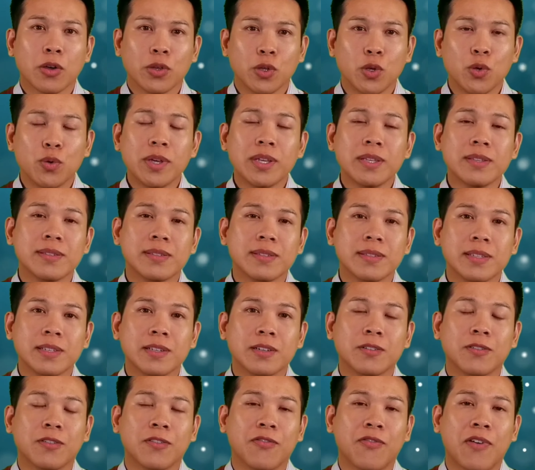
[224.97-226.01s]
you can
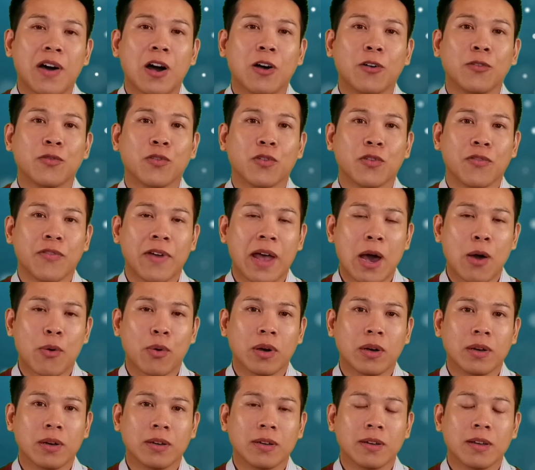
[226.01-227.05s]
still file for
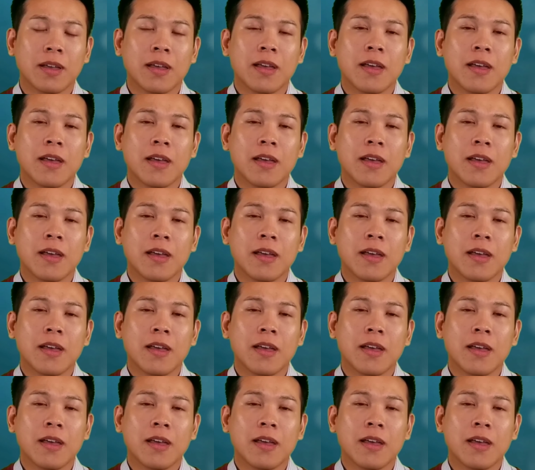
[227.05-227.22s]
VAWA.